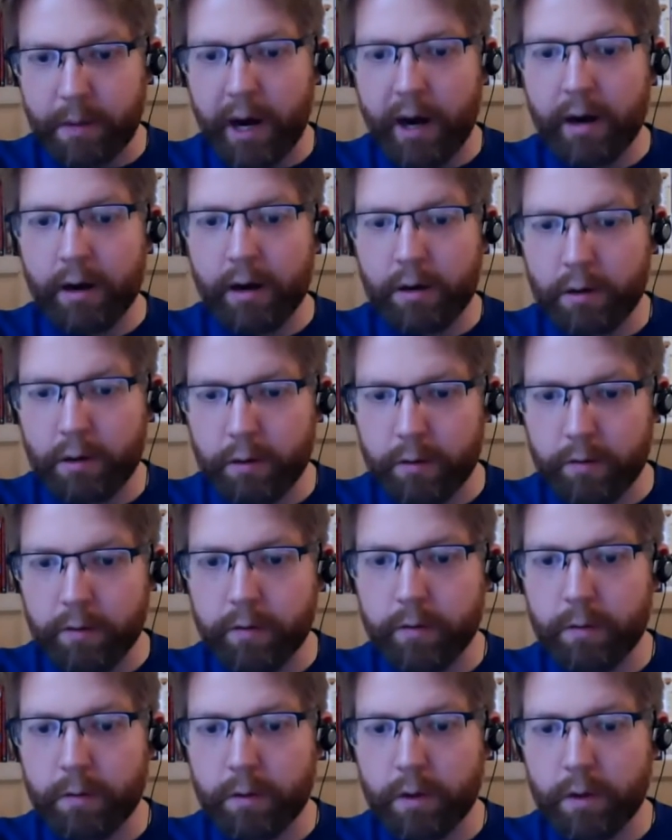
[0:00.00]
part
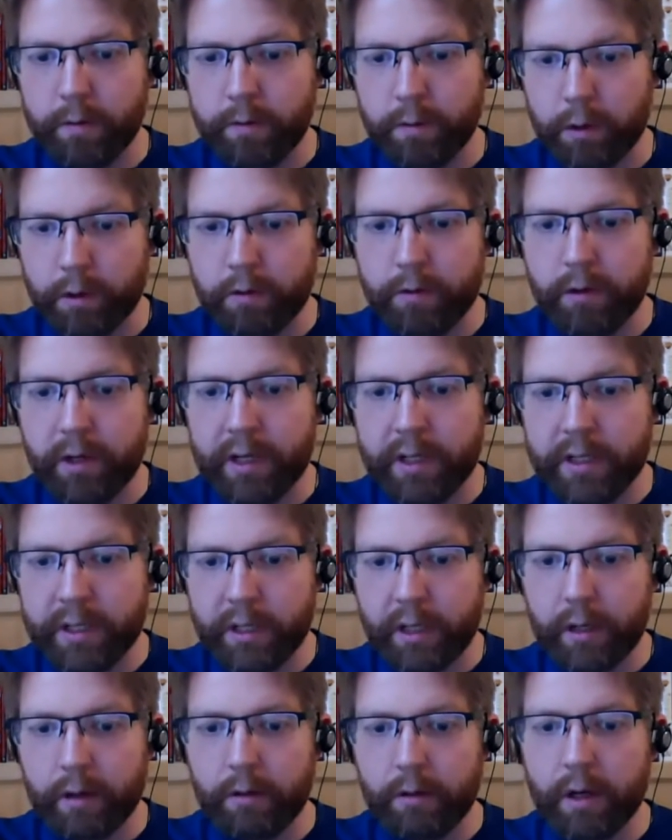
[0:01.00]
of what Greene is
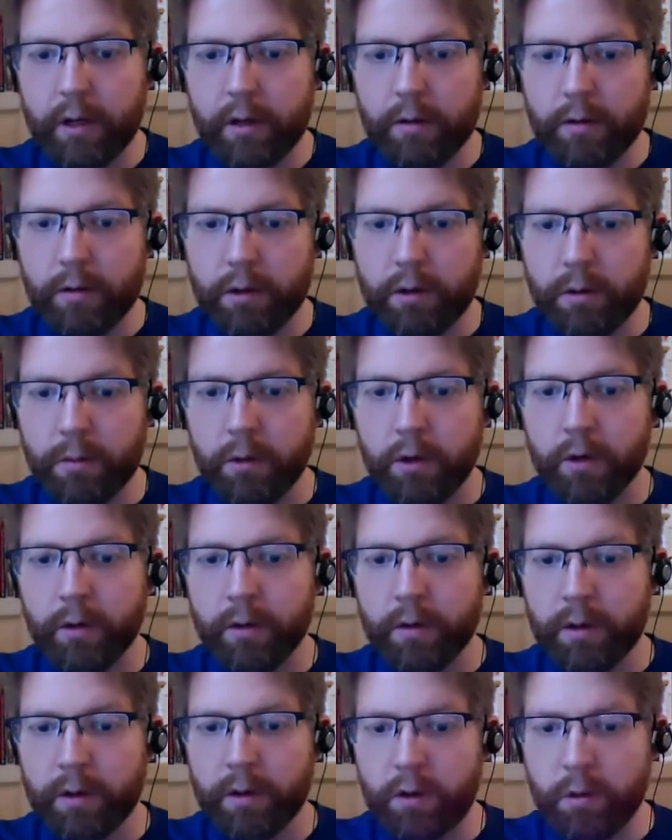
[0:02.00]
saying, right? You're more
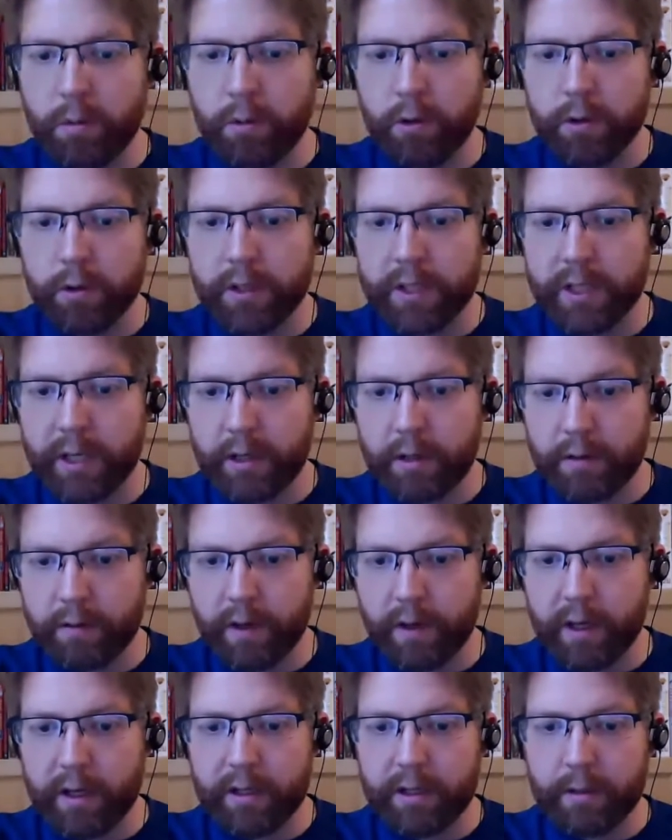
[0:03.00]
on the Newport side of
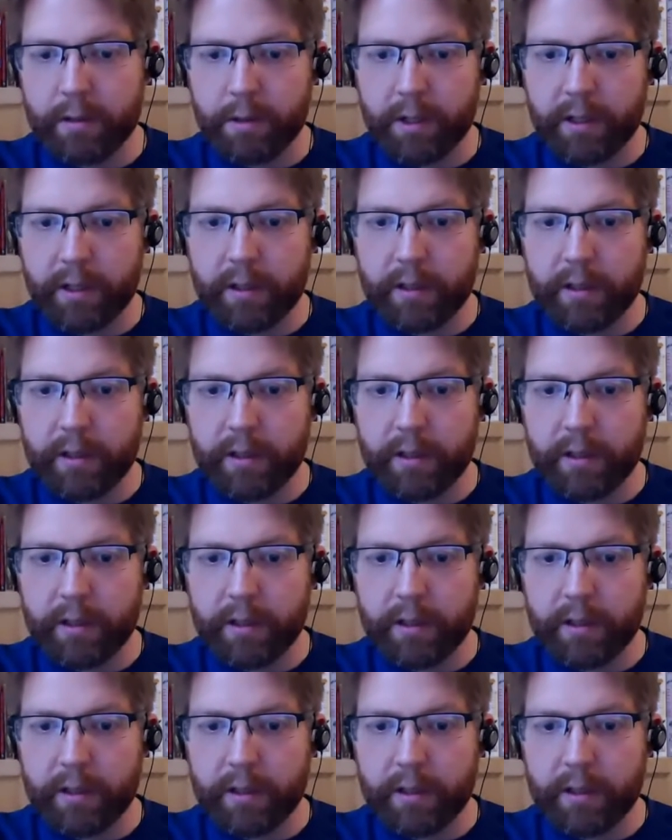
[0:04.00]
that debate.